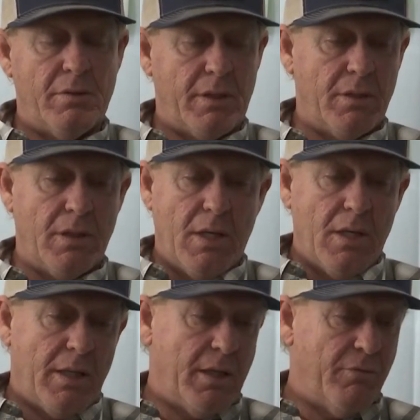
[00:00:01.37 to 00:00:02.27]
They could
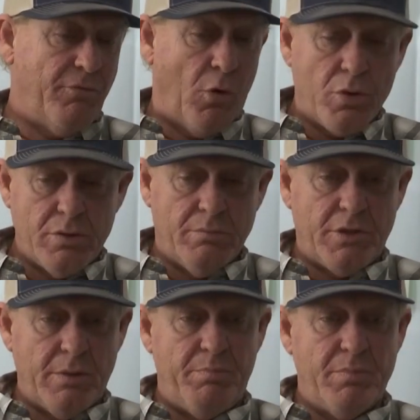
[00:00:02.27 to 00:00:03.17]
they could force them
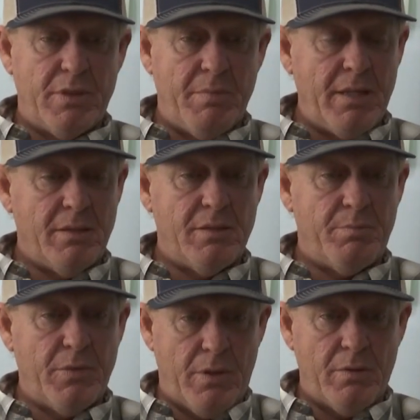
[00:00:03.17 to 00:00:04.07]
to, to make these
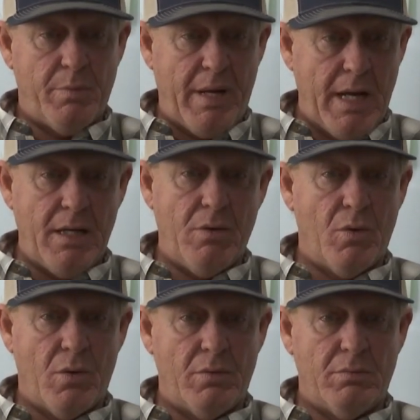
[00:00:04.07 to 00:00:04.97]
you know to pay,
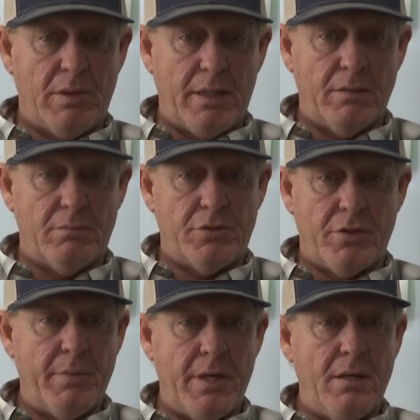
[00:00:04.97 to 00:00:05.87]
or they could
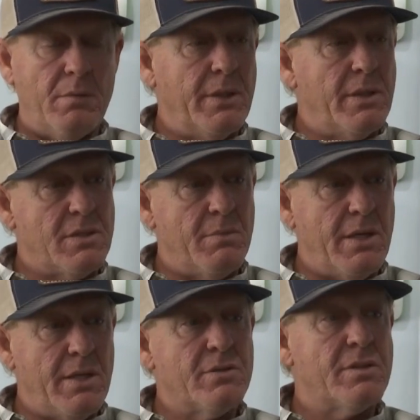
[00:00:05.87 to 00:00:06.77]
terminate them and get
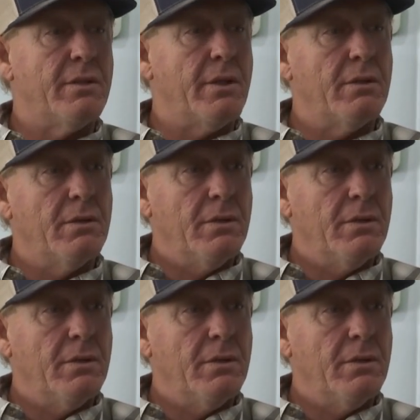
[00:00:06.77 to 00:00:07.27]
somebody else in there.